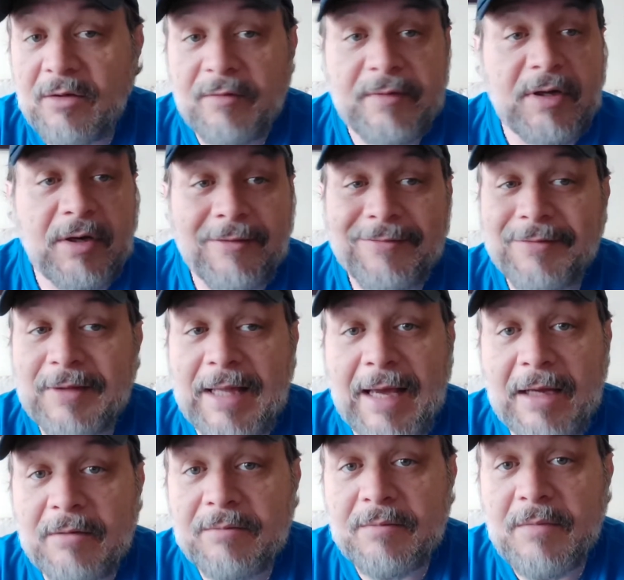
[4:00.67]
They're very
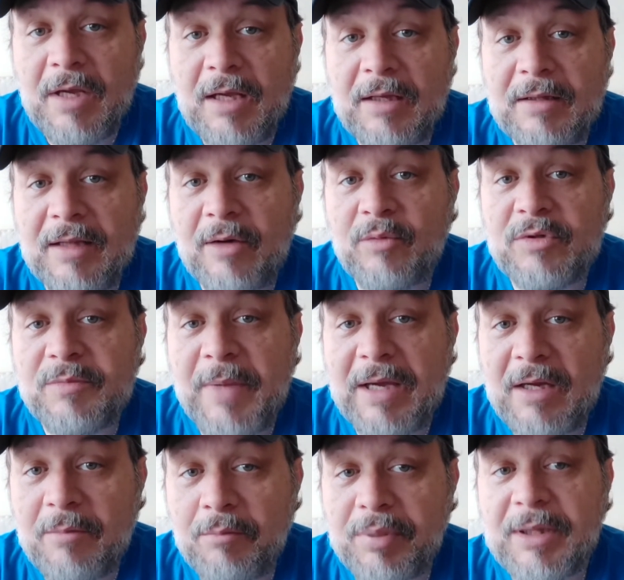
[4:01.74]
flat, and that was
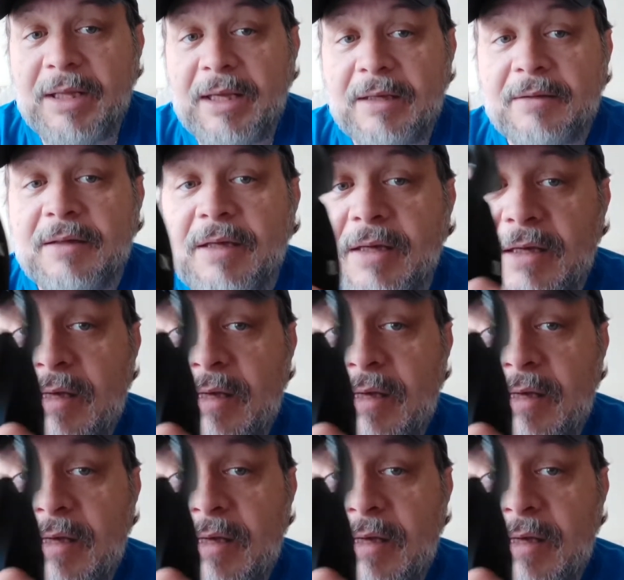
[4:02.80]
my complaint.